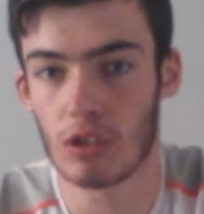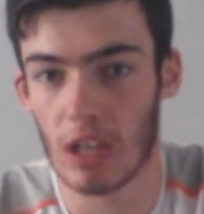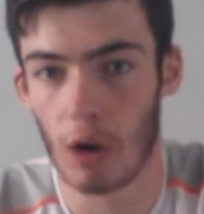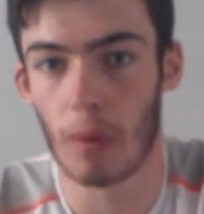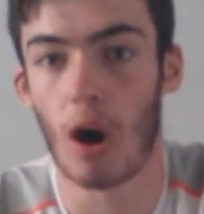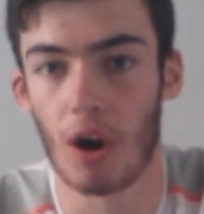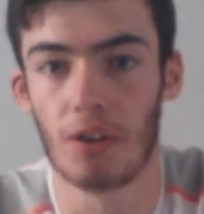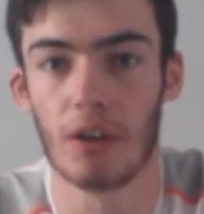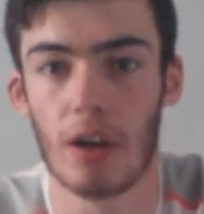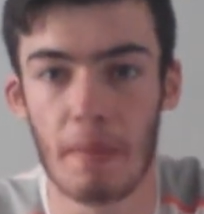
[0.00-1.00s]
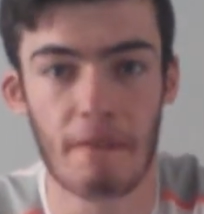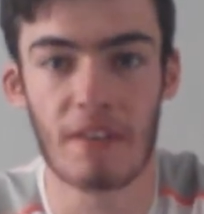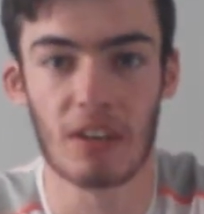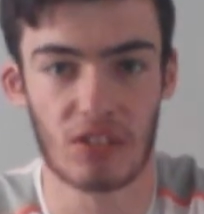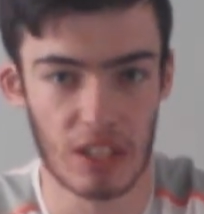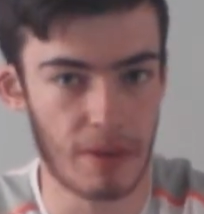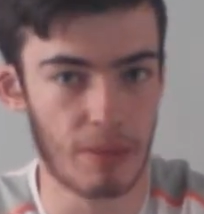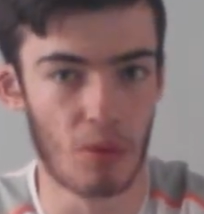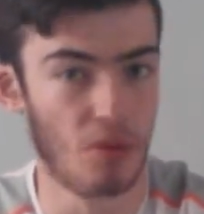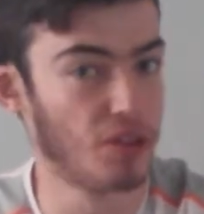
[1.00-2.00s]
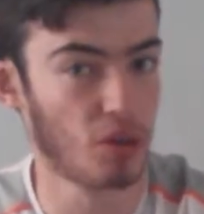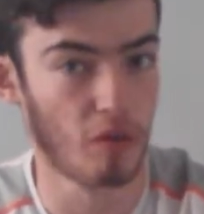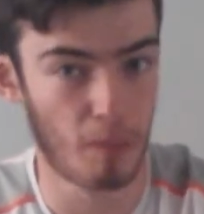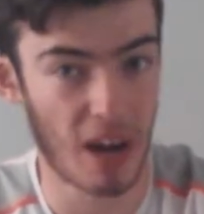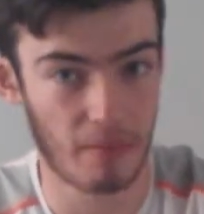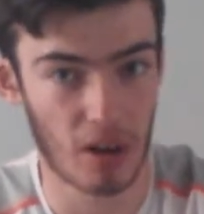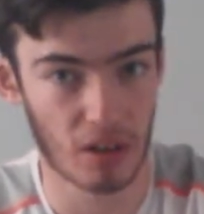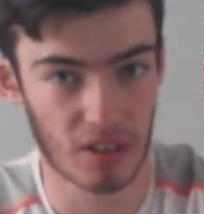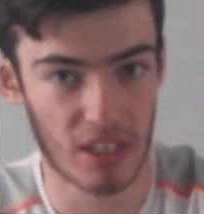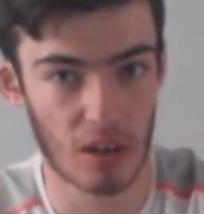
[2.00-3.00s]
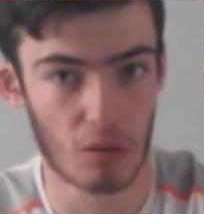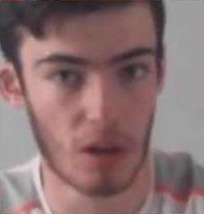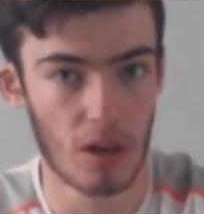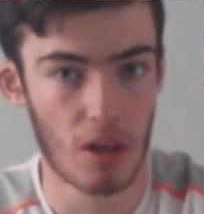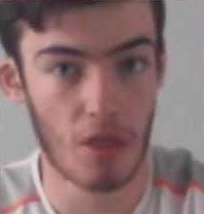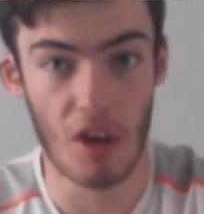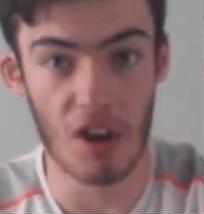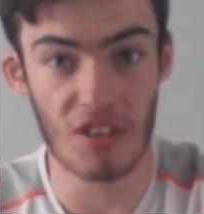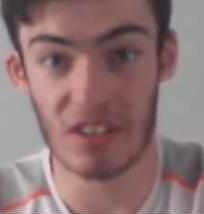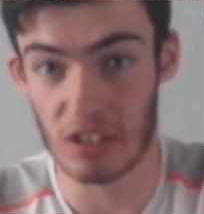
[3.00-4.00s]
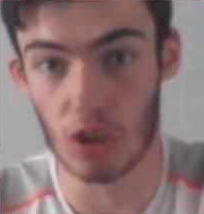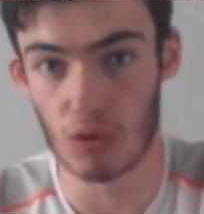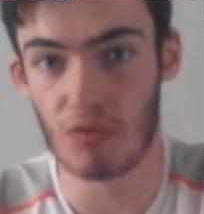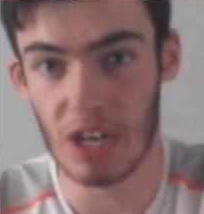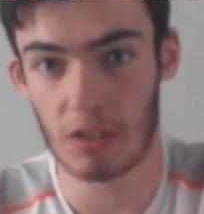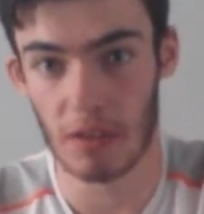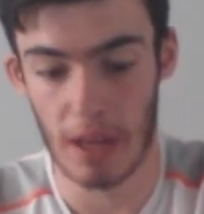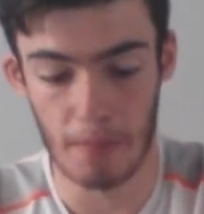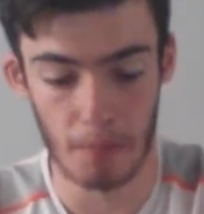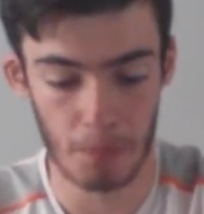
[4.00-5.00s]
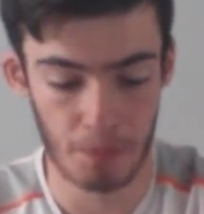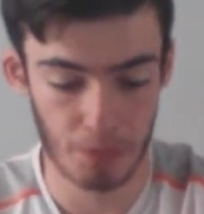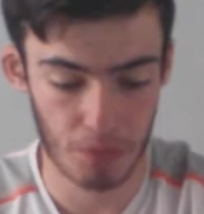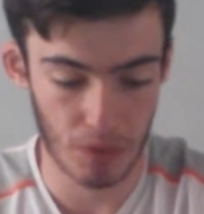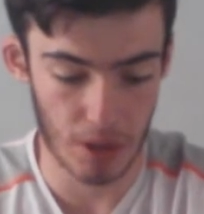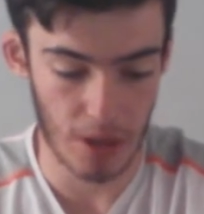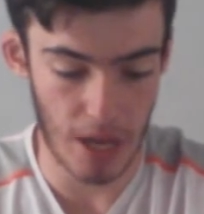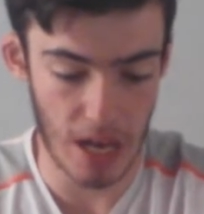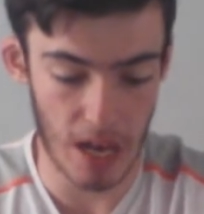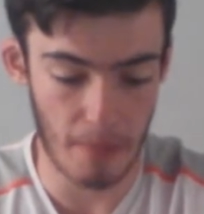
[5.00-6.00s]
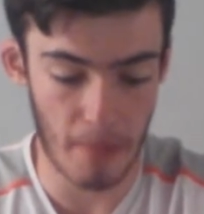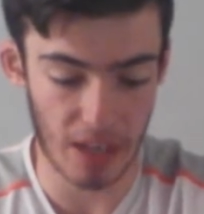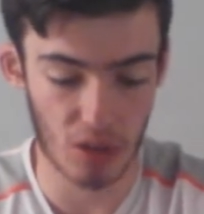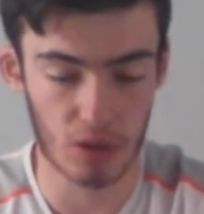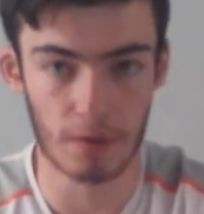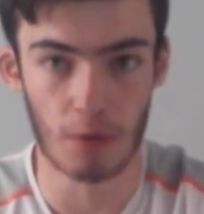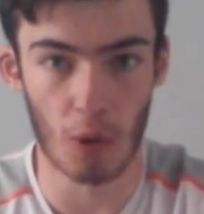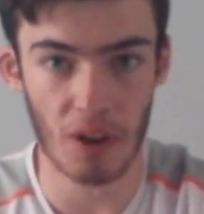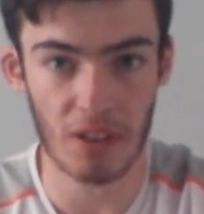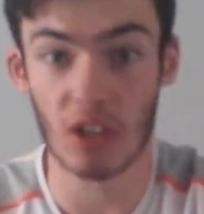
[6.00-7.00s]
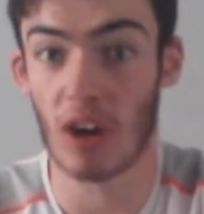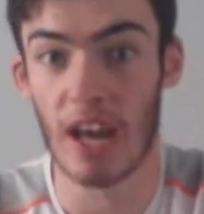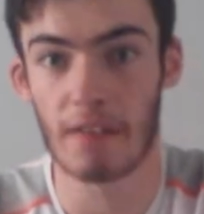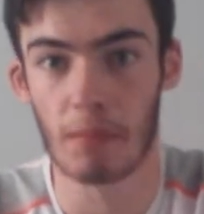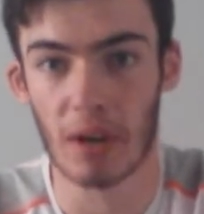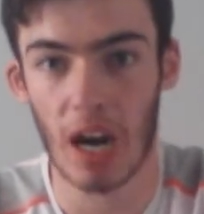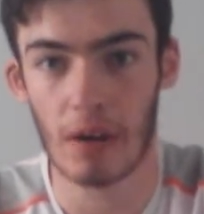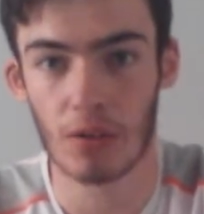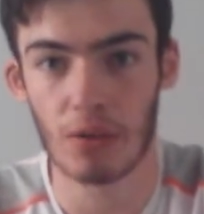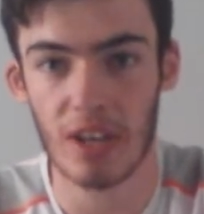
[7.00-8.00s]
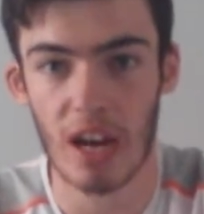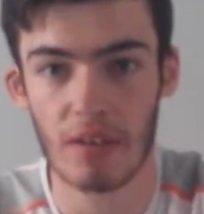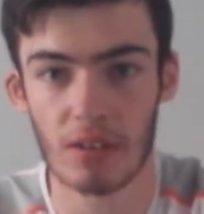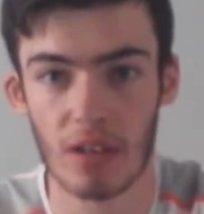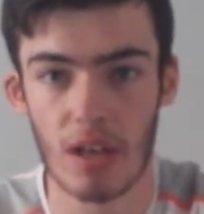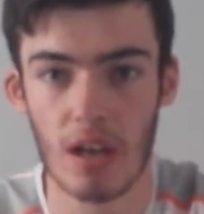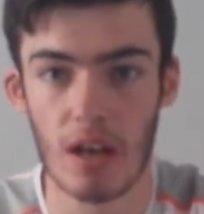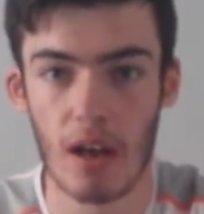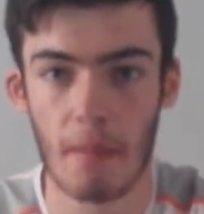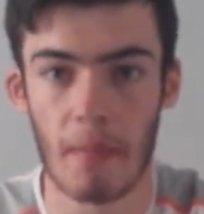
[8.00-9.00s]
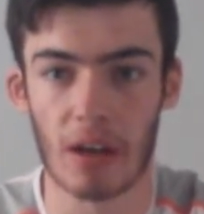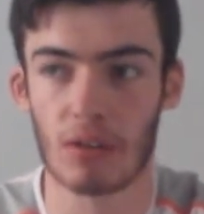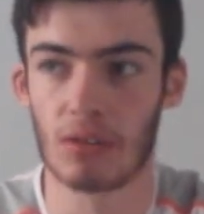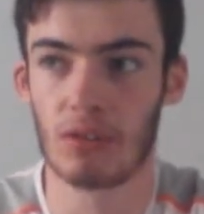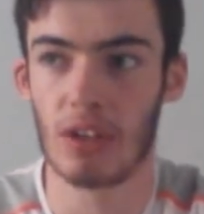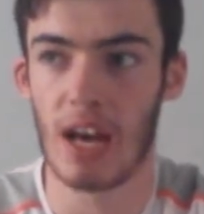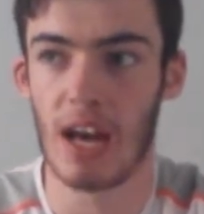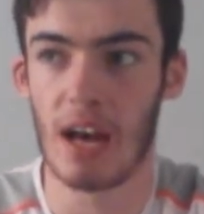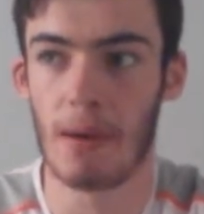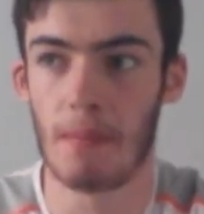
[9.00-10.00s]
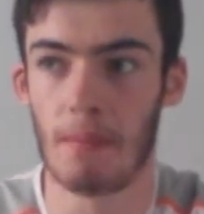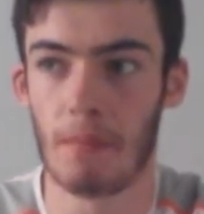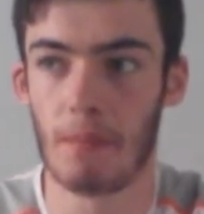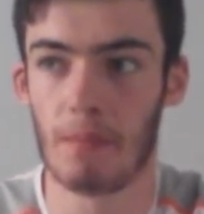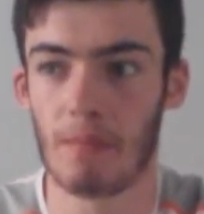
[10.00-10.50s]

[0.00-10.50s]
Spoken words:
Sauber aren't a midfield team anymore. They're sort of backmarkers now. 13th is a good race for them. Magnussen 14th, he got ahead of McLaren, Gutierrez. Magnussen,